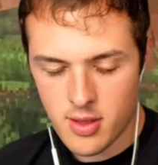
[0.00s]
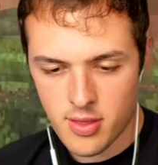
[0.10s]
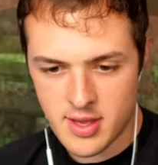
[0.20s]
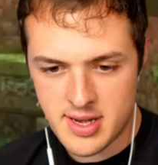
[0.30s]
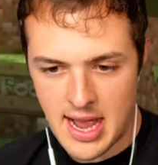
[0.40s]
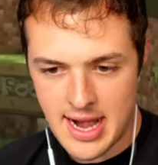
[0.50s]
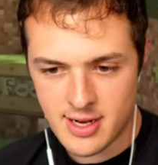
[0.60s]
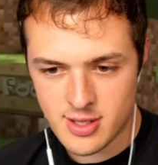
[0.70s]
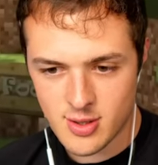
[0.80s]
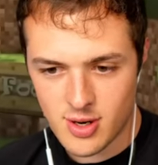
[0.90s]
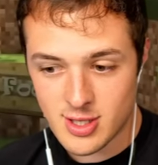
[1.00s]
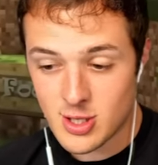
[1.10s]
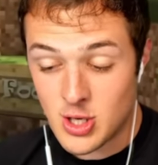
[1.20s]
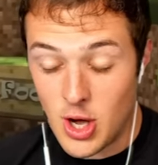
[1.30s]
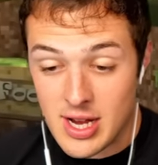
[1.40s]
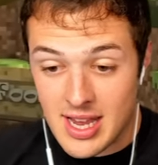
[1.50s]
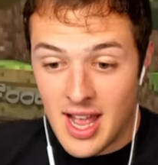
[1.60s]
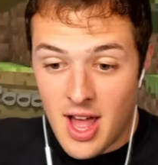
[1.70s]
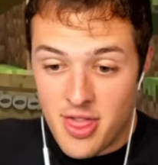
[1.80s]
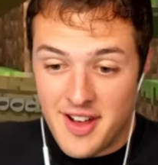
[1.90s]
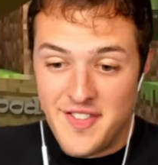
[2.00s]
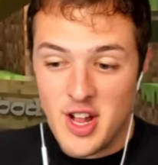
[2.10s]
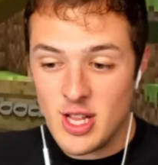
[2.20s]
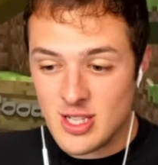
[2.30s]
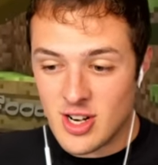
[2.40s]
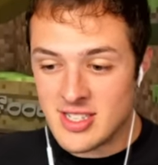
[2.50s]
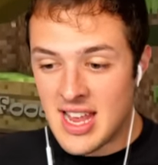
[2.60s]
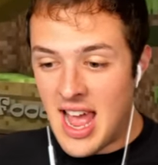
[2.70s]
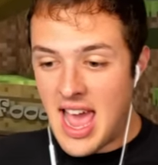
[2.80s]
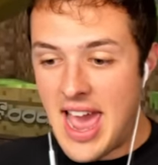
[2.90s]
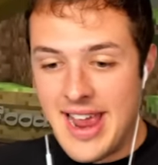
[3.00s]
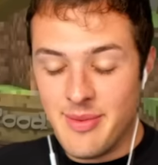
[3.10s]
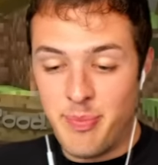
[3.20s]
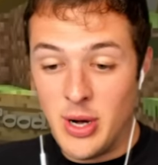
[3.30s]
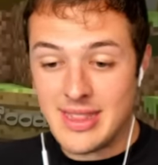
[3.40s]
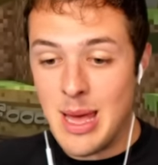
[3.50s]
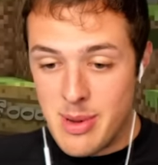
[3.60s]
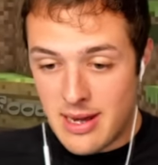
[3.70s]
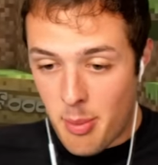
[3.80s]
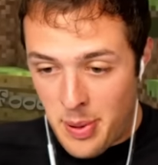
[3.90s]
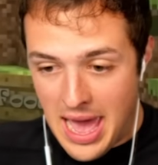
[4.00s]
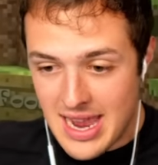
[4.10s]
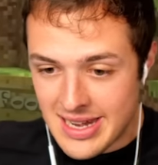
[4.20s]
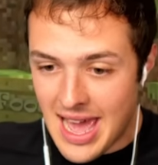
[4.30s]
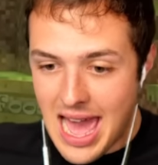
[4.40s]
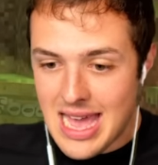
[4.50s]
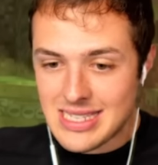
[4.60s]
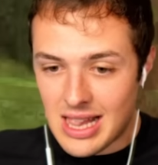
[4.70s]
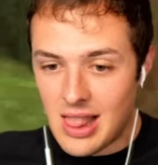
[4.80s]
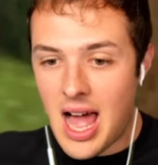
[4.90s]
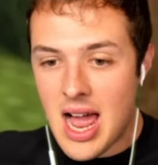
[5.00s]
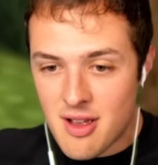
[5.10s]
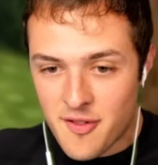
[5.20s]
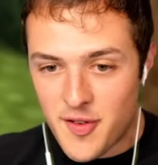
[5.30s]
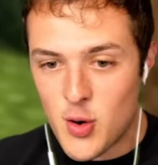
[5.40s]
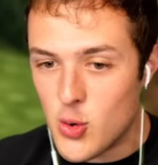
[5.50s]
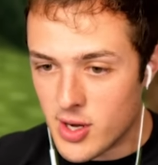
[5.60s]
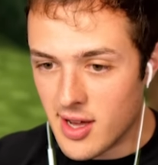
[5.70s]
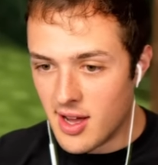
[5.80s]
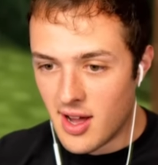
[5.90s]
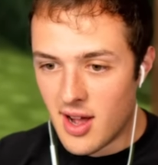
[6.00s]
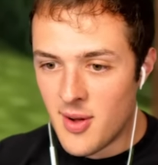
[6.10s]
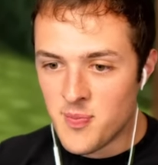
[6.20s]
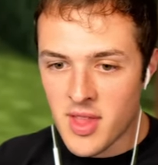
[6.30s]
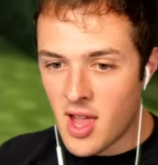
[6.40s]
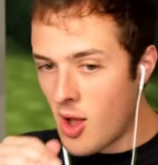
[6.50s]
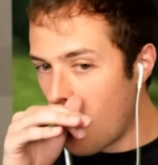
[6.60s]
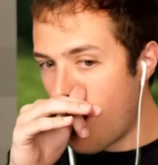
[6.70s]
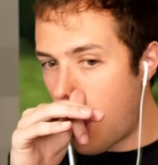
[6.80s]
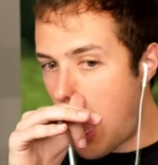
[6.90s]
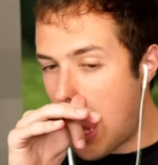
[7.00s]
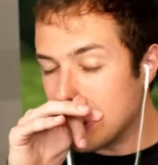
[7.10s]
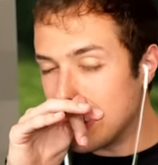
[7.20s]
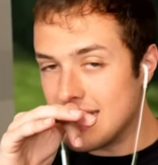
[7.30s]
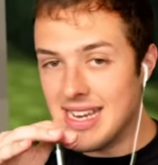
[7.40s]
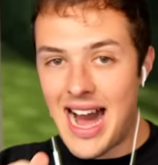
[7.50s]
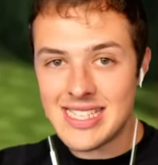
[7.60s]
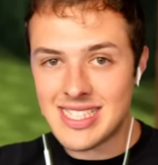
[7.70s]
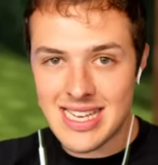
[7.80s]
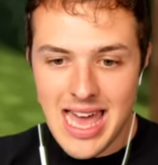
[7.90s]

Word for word: The dinosaurs took the villagers and put them in a pen as live food. I did not see